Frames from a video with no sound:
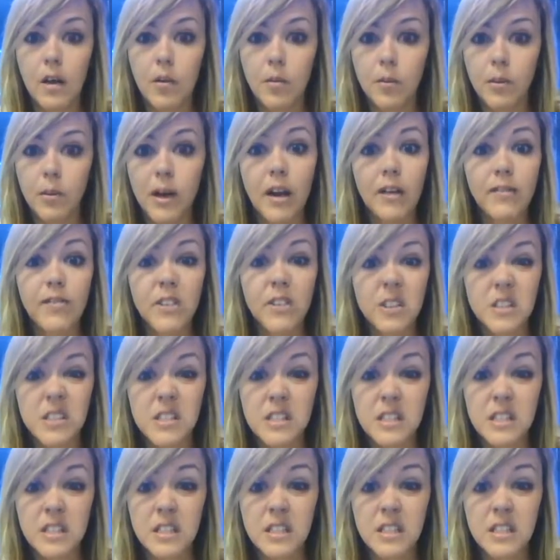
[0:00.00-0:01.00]
when I first
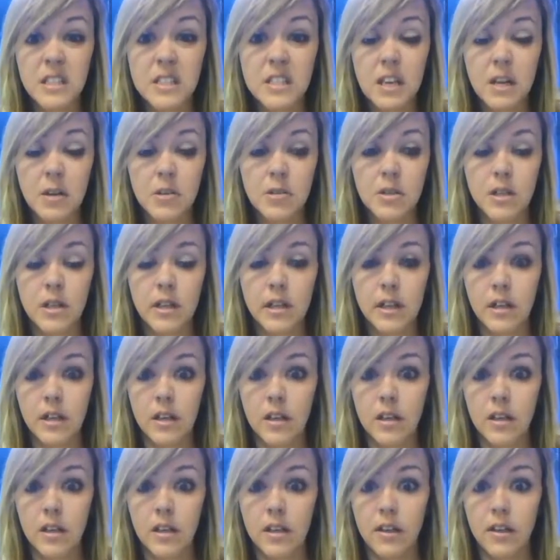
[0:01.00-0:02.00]
did these, I was like,
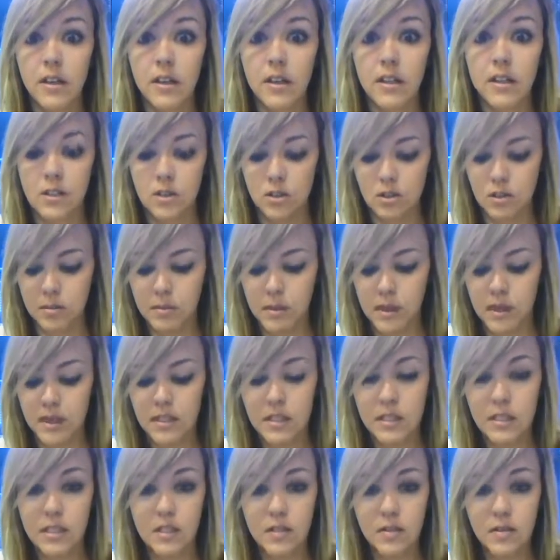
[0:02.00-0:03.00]
these look a
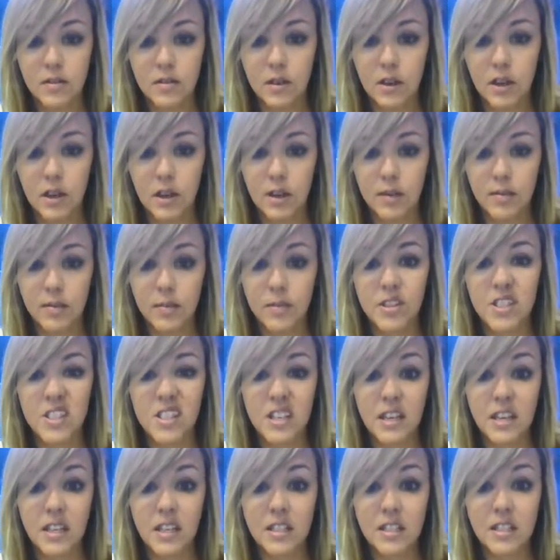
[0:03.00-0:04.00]
mess. Okay,
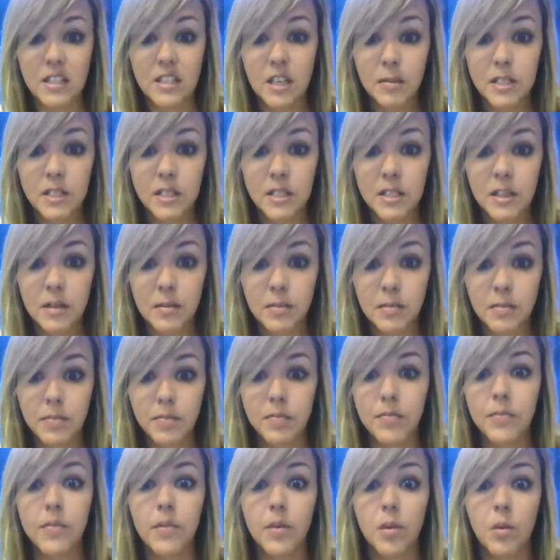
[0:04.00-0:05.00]
second time I did them,
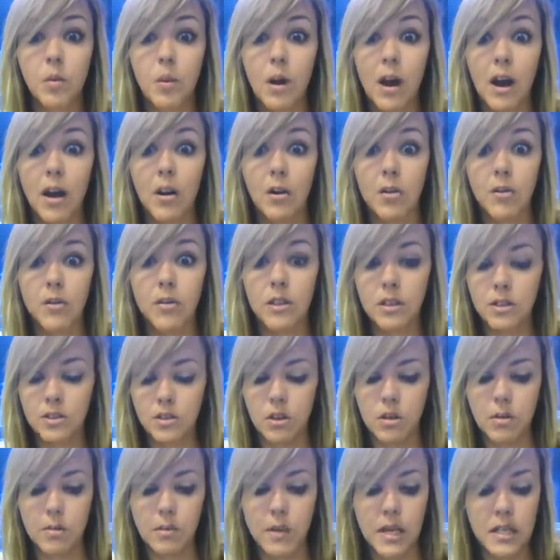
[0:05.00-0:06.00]
wow, these
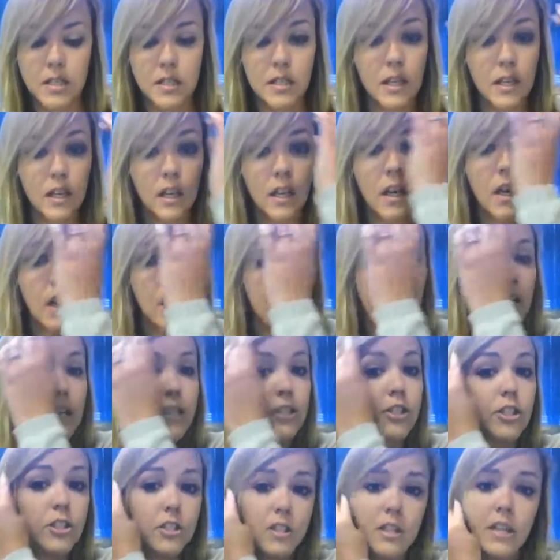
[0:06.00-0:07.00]
are amazing.
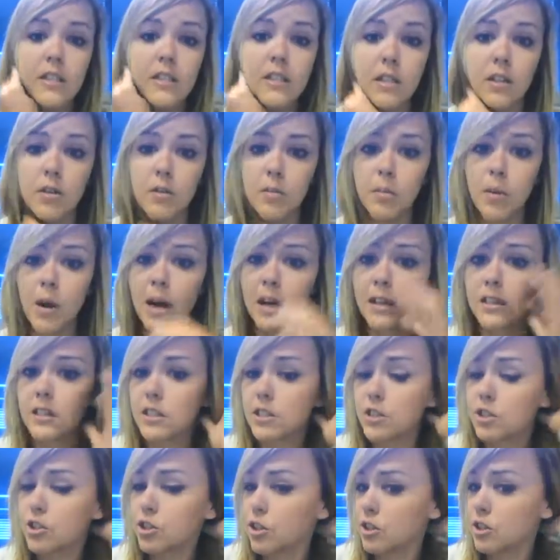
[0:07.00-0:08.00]
It just takes a little
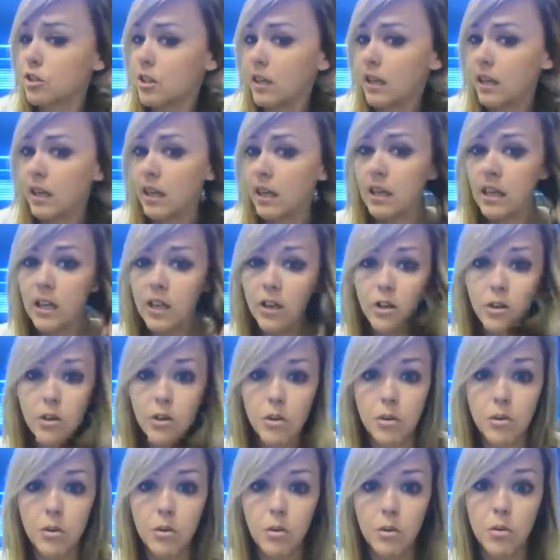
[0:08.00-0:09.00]
practice, just like any
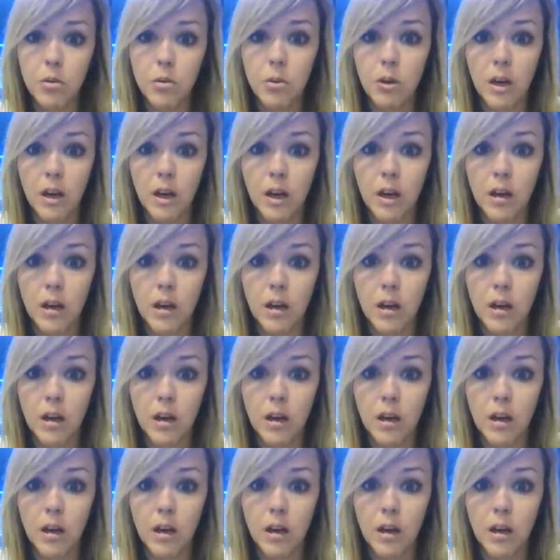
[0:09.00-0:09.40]
new